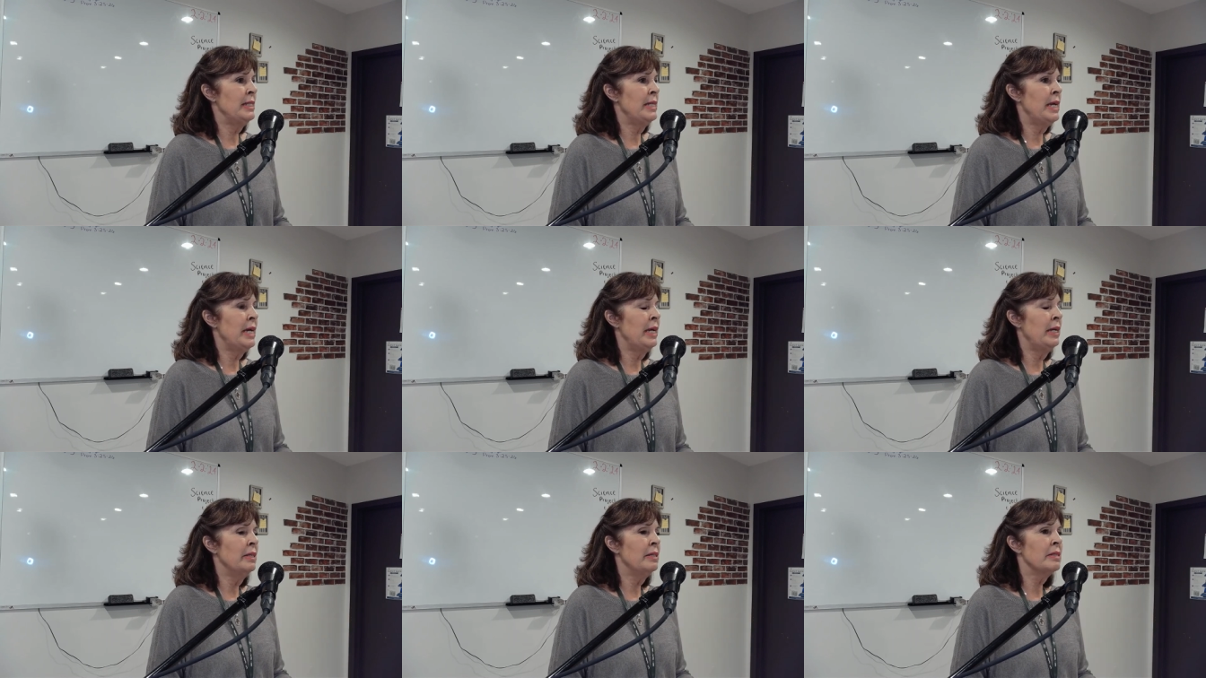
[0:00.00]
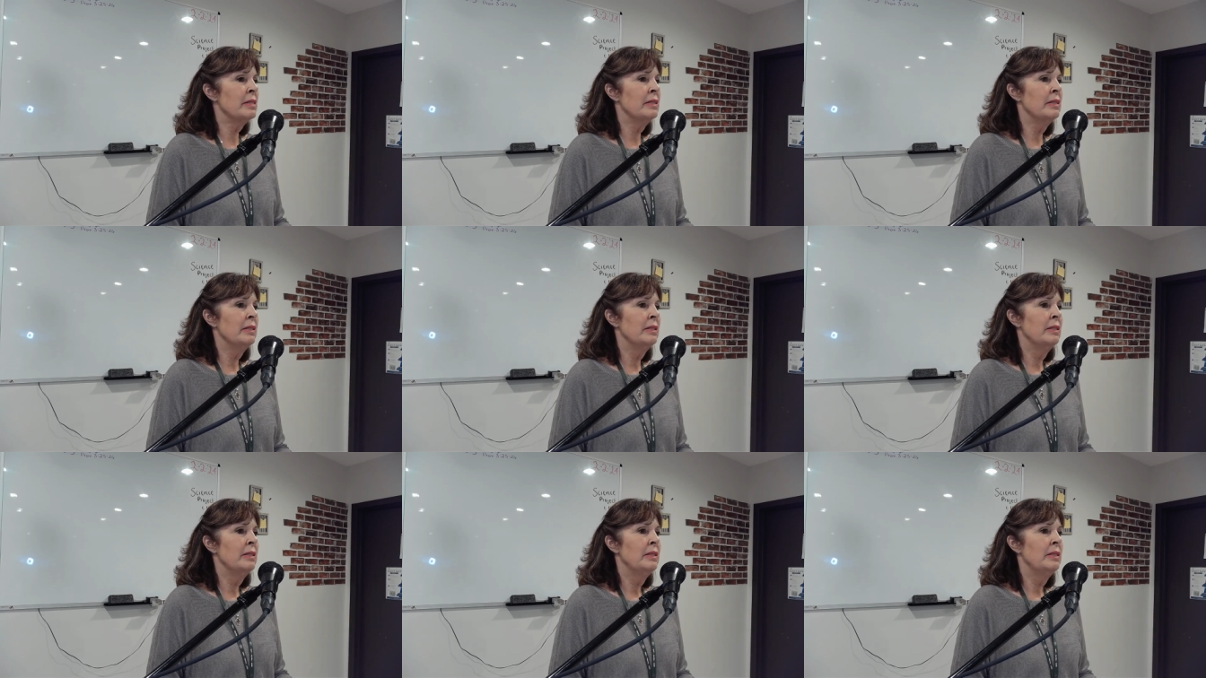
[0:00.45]
days?
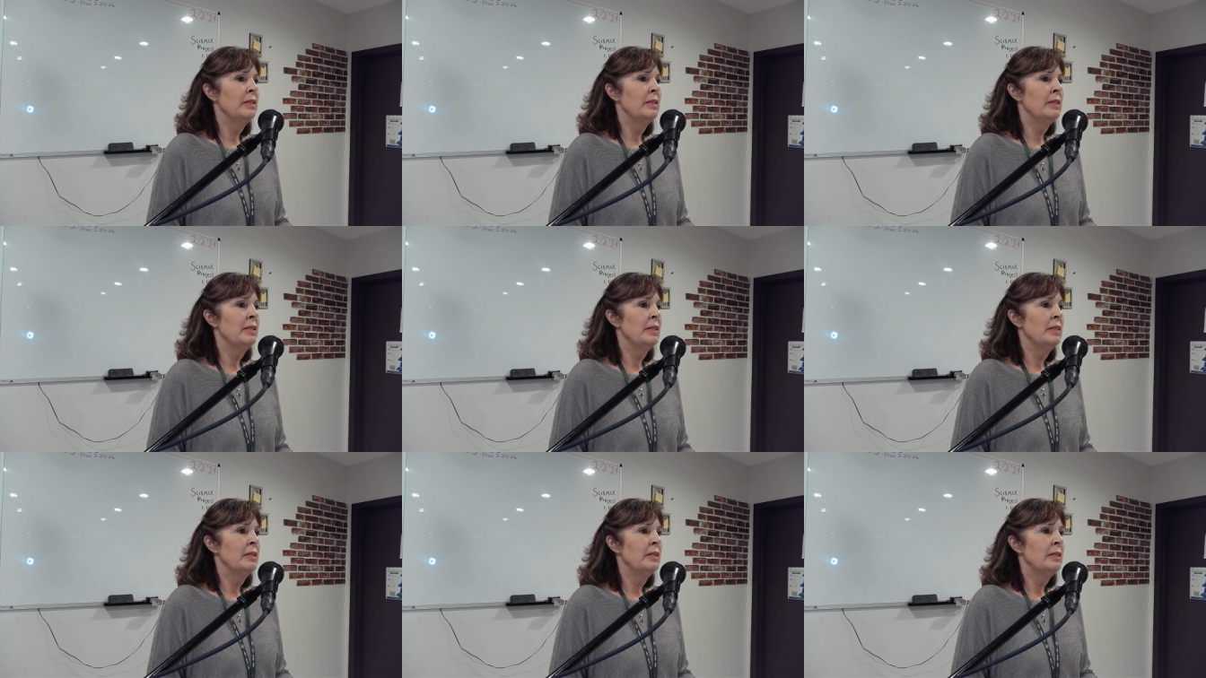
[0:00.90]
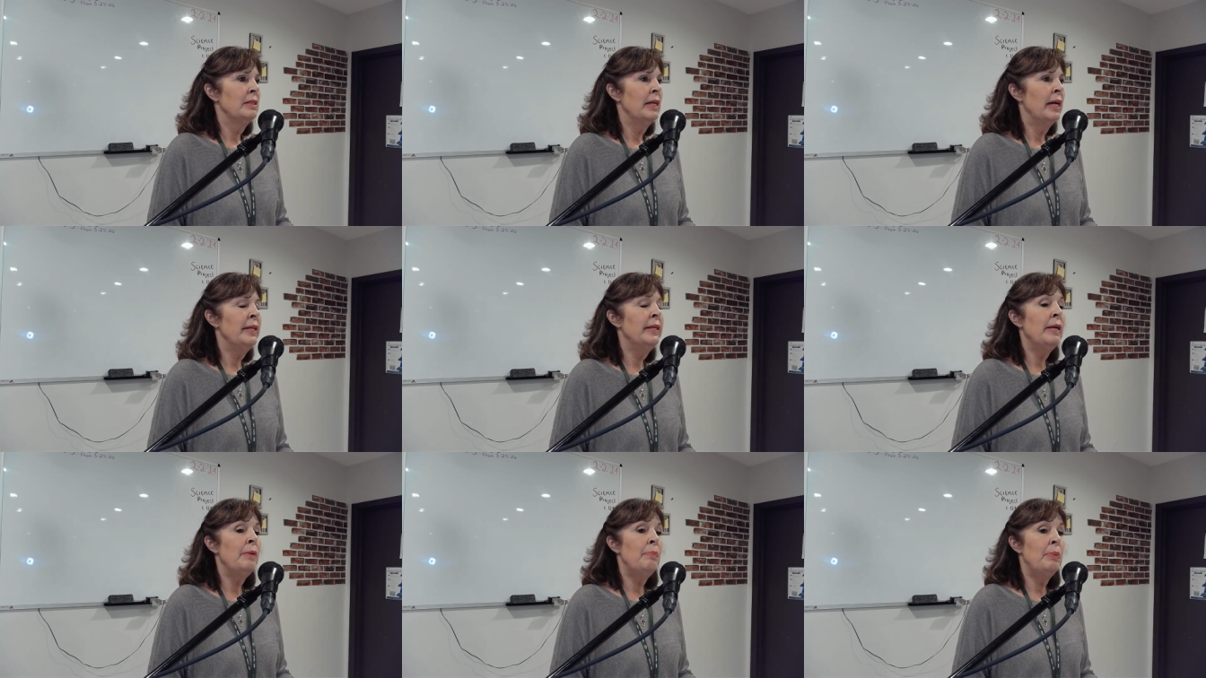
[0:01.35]

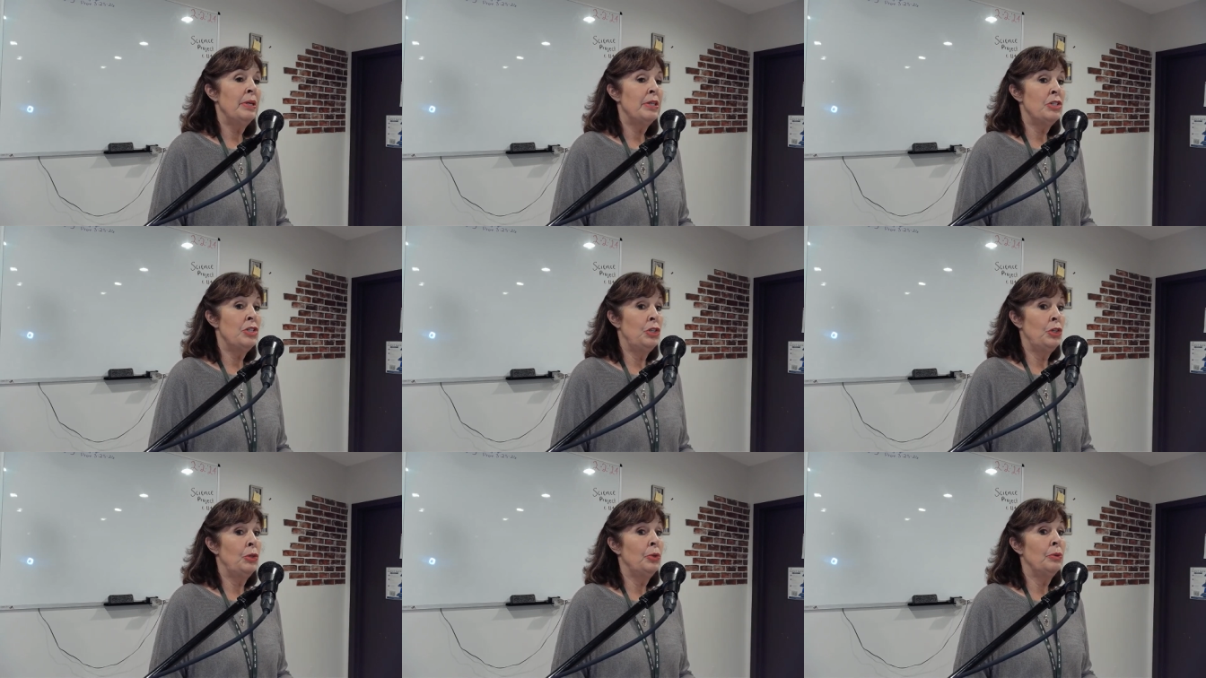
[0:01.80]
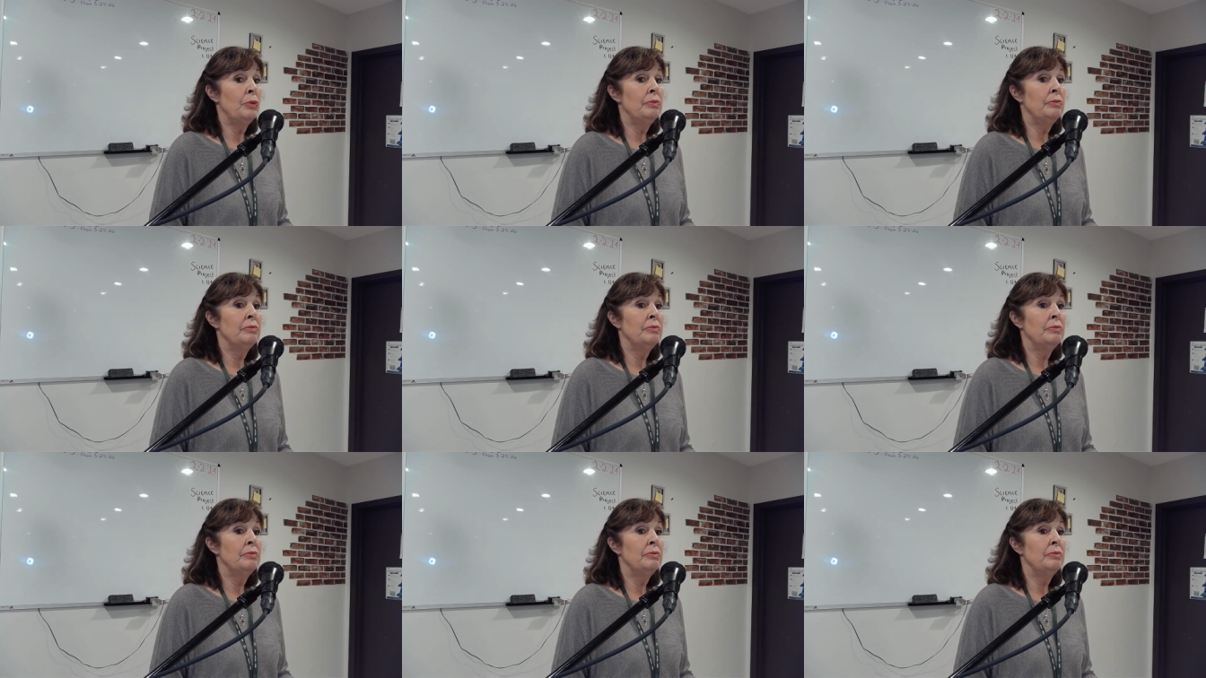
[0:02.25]
And they picked you.